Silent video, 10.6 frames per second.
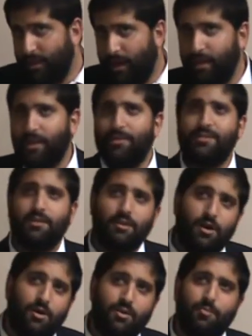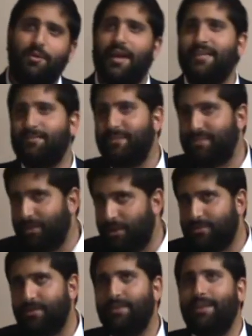Another one said, no, the pig has to be
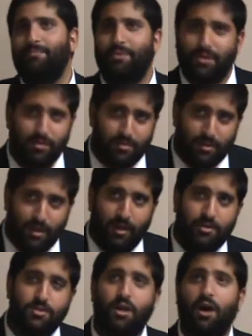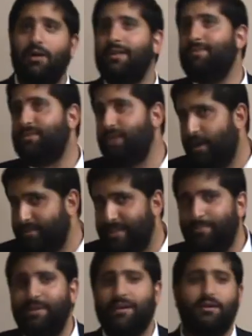salted and pickled. No, it has to be salted
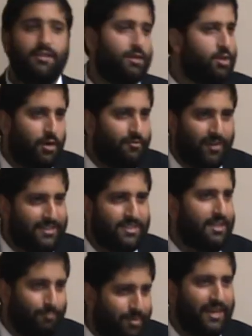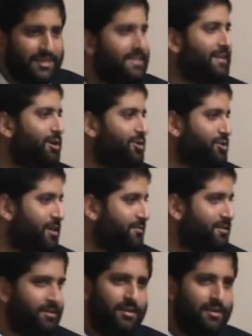and pickled because you don't find something. Pig is not kosher. Come on.